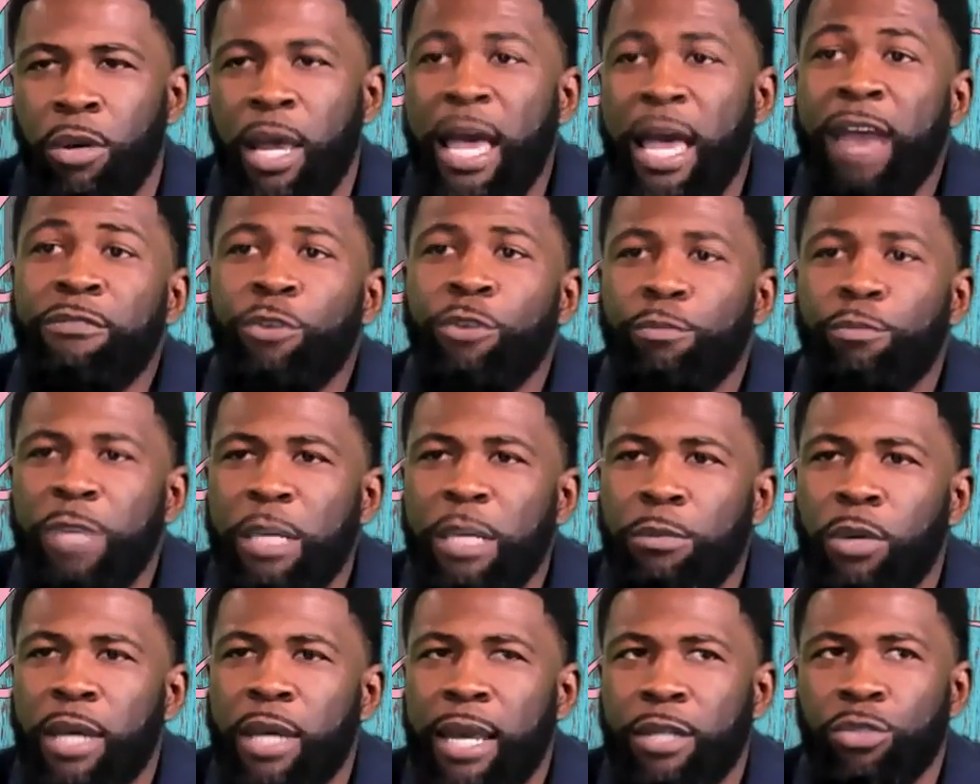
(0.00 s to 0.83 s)
after
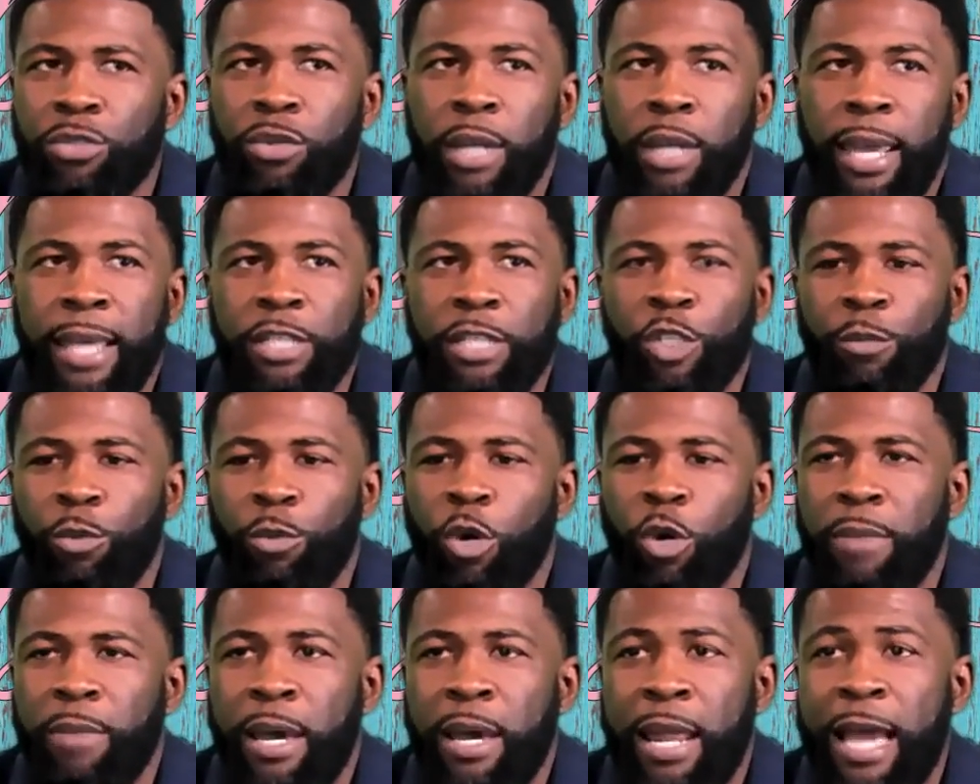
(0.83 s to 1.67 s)
people kind of start asking
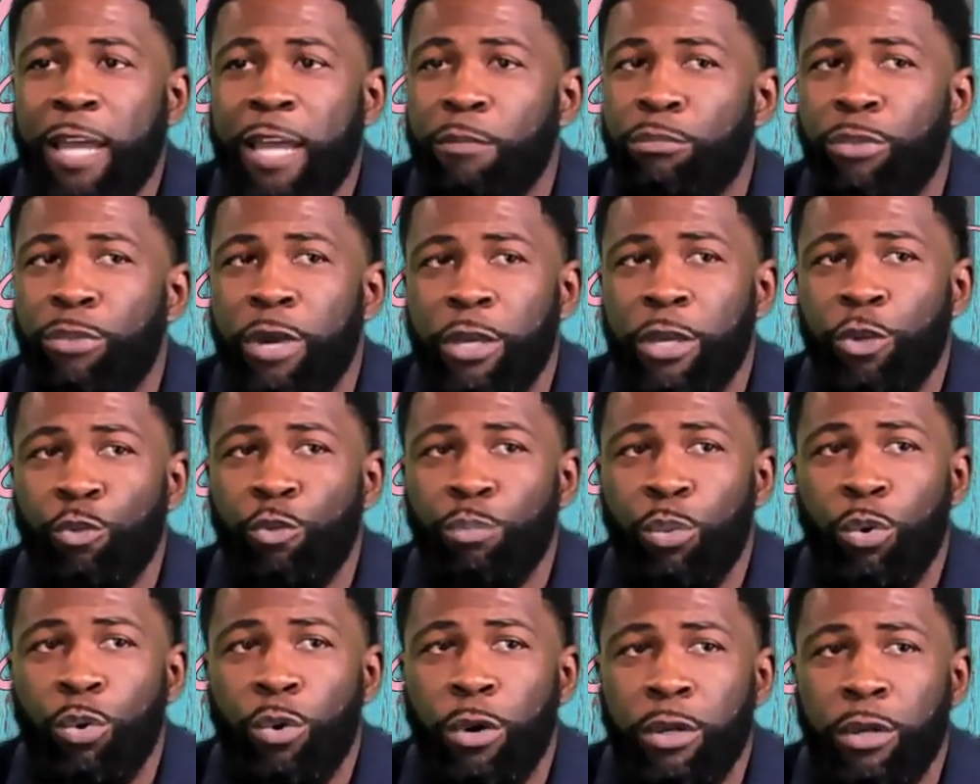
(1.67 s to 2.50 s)
more about it, I can bring you
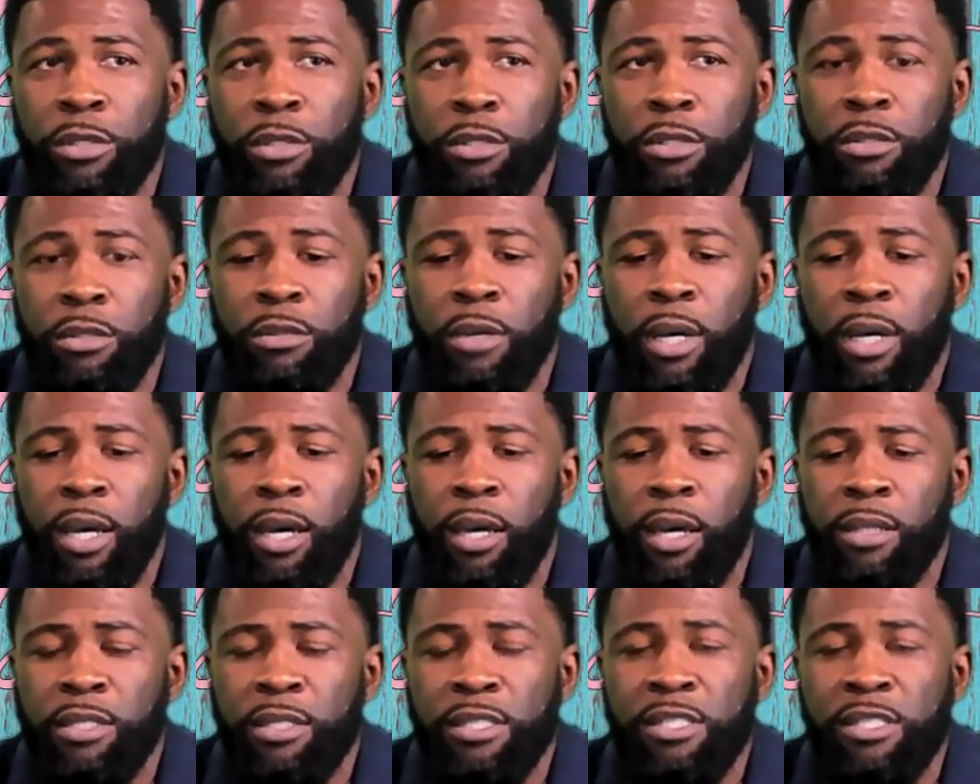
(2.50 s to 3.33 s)
more
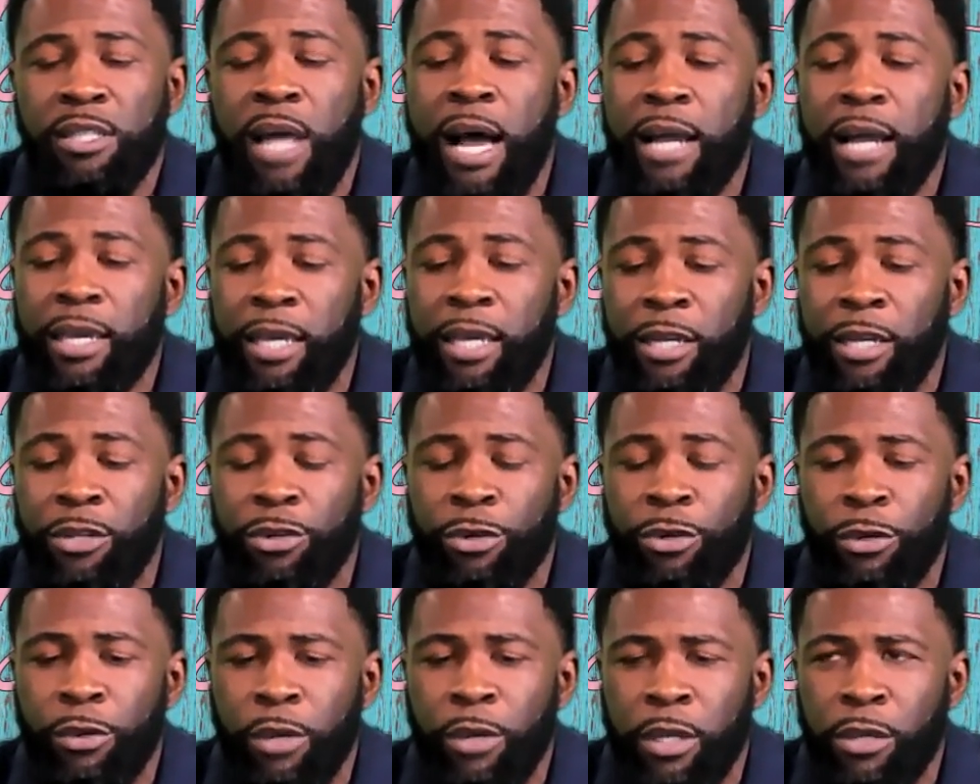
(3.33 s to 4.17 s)
to stock in
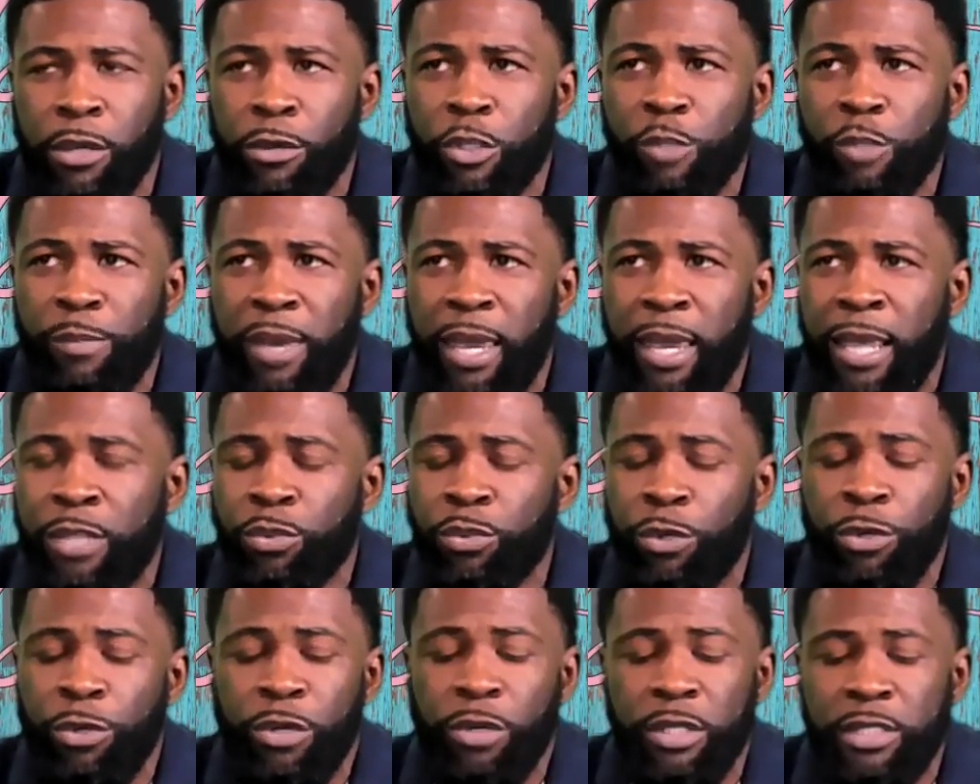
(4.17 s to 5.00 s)
your space,
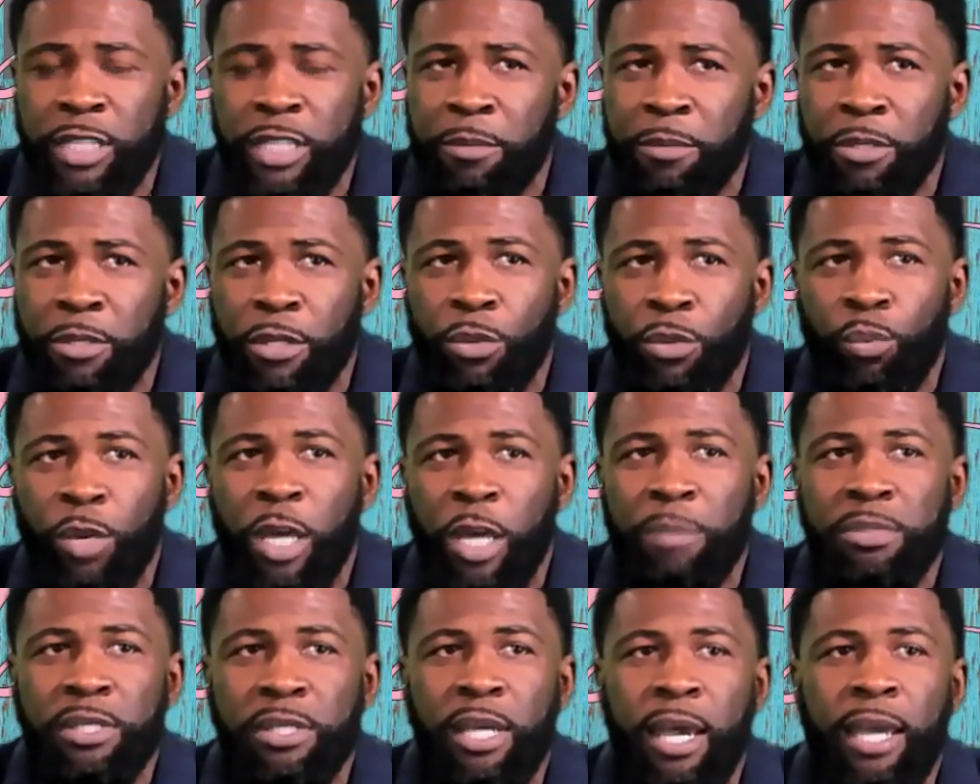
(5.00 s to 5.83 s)
or you can send them to the
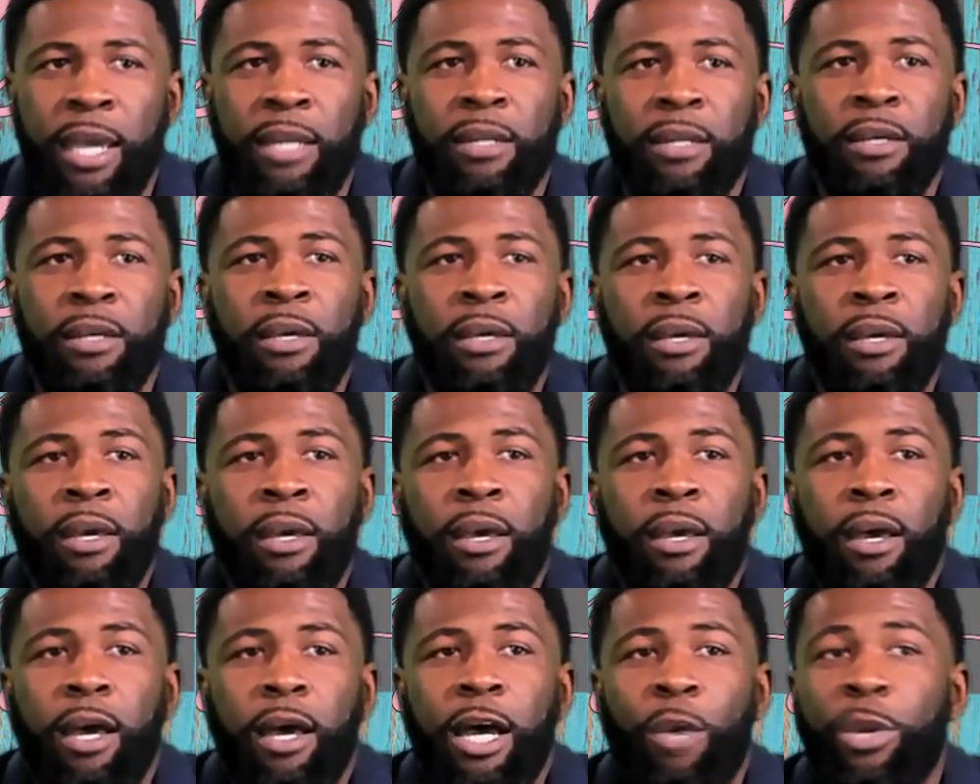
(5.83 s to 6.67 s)
website.
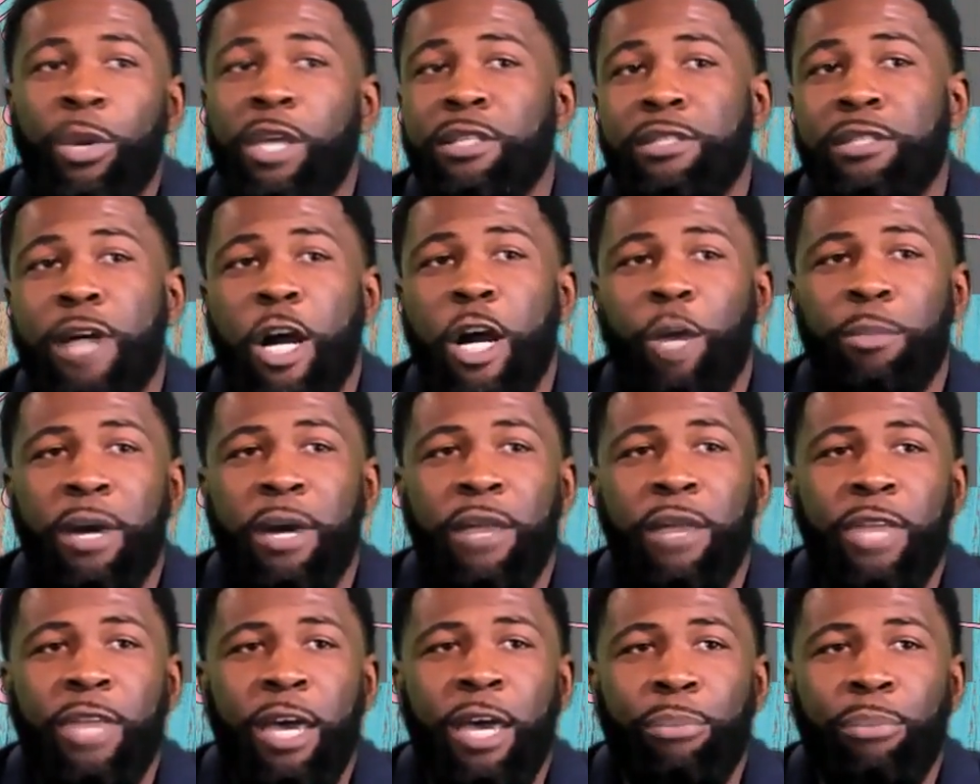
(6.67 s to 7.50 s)
We can talk
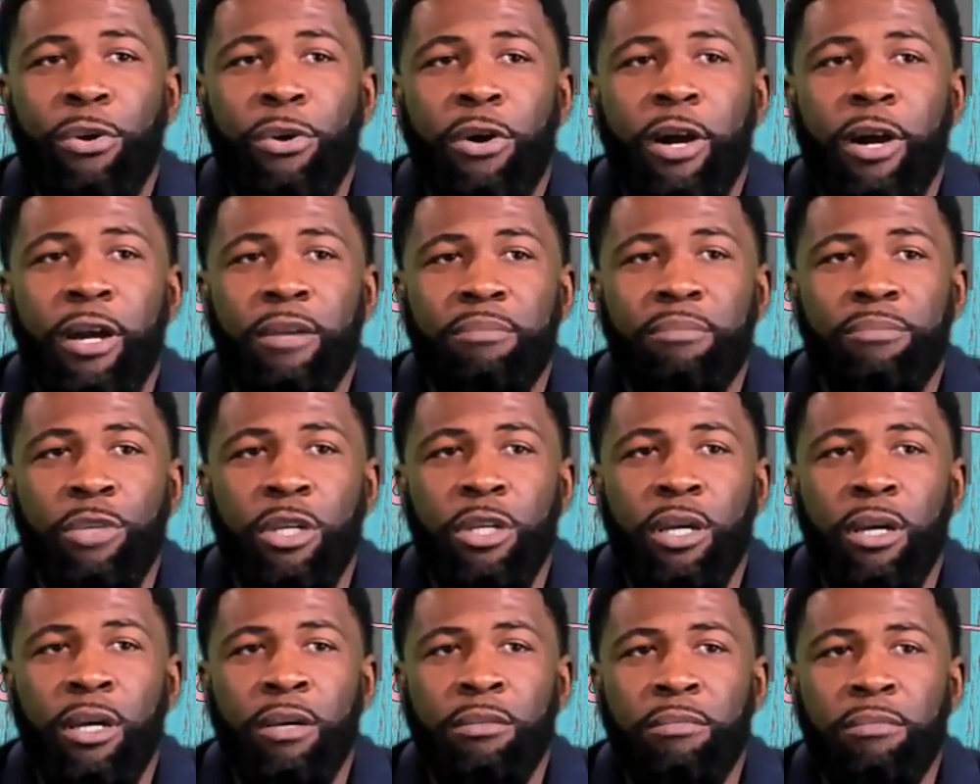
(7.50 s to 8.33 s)
about that part,
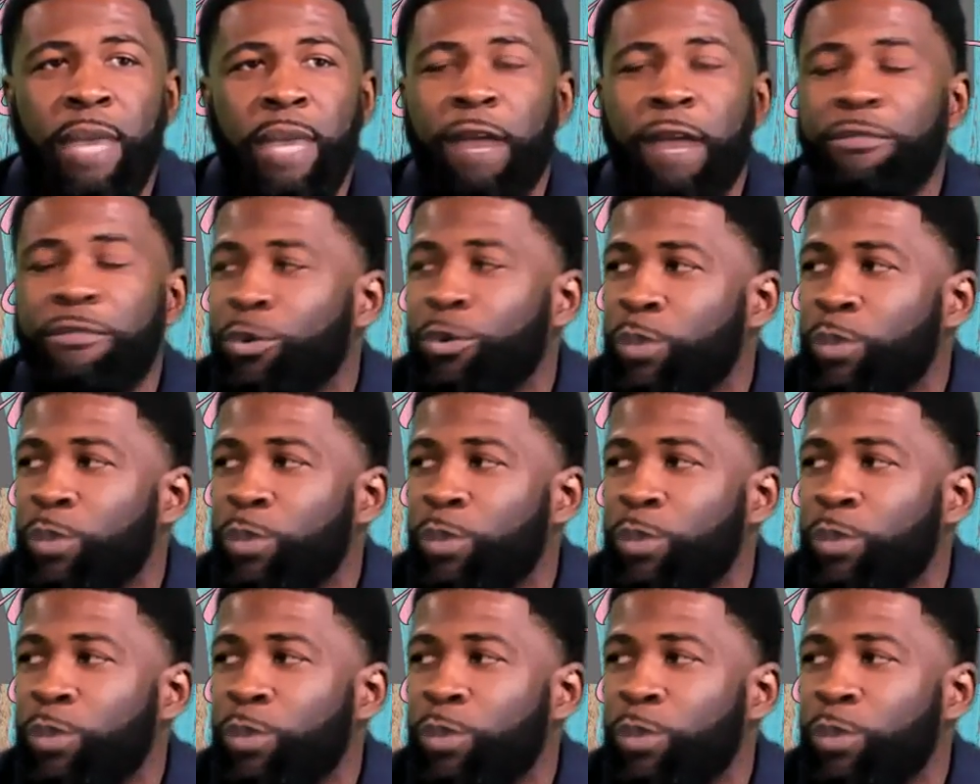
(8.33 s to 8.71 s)
after we